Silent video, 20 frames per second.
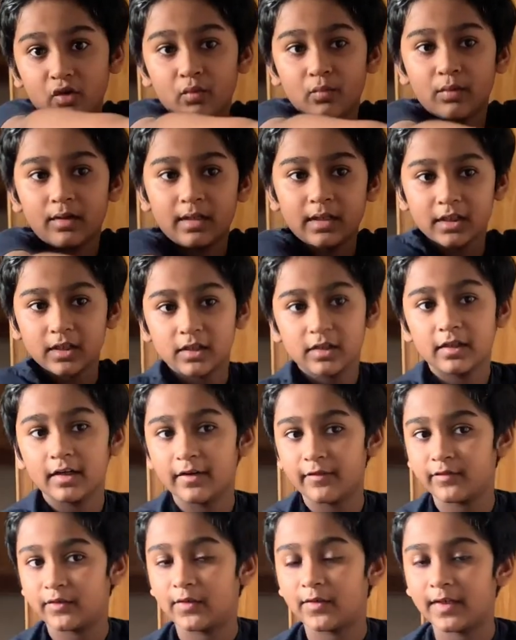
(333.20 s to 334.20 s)
water
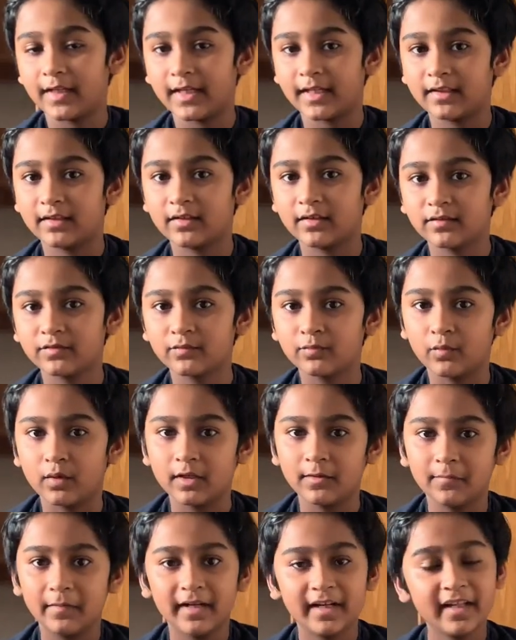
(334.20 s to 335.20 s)
after like 1
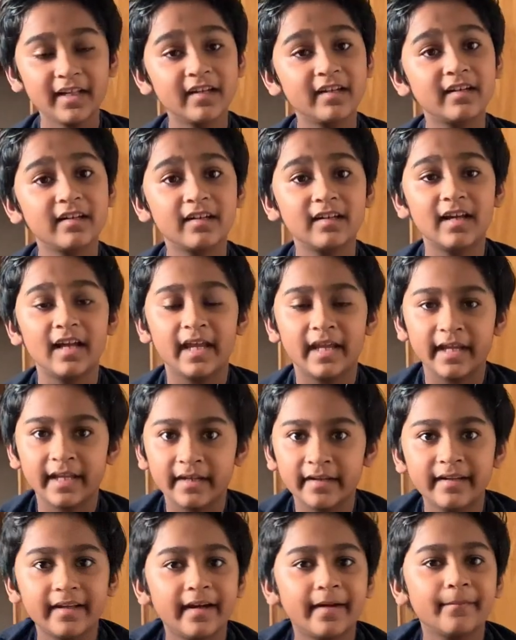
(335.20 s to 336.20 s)
minute.
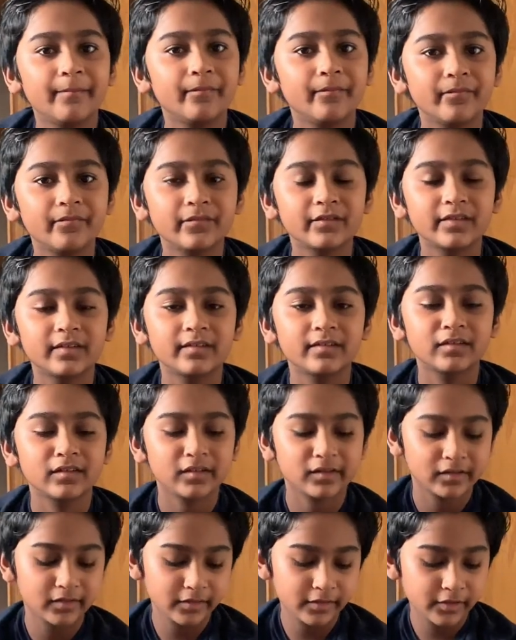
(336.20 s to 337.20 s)
And
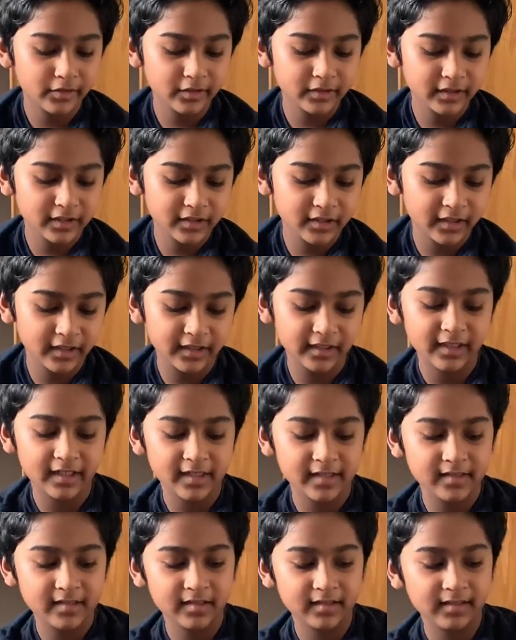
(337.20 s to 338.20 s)
you're just gonna need
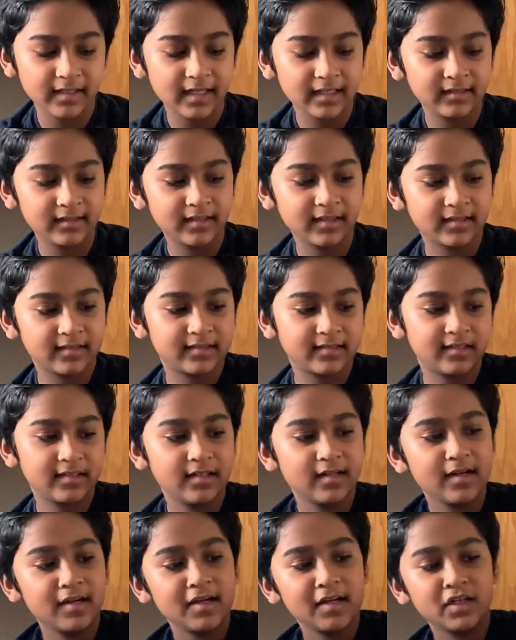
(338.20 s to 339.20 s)
to let this
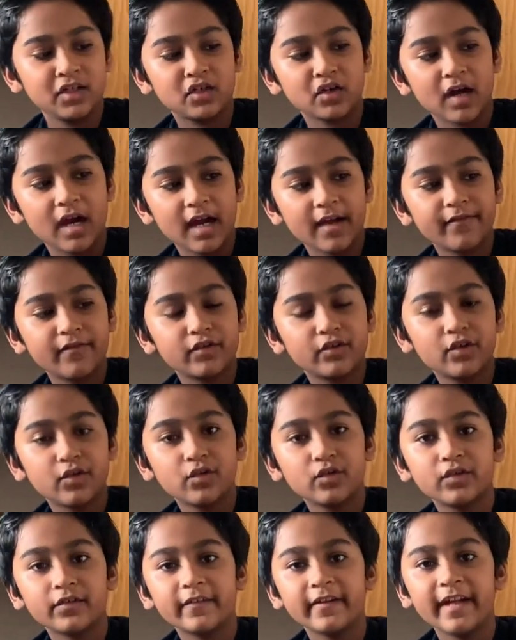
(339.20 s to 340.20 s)
dry for
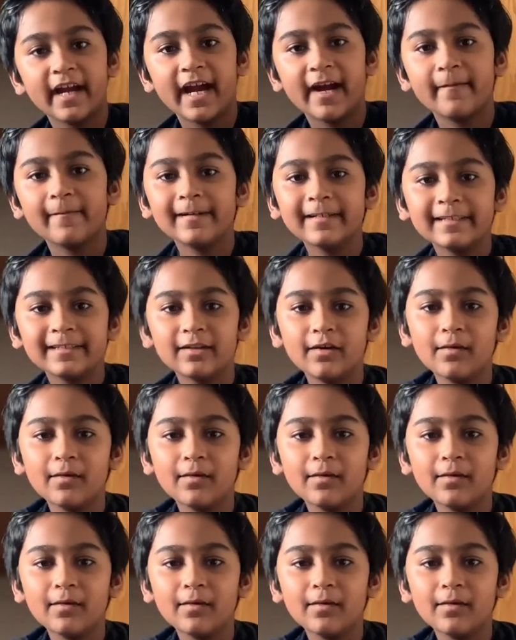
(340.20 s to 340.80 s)
2-3 hours. So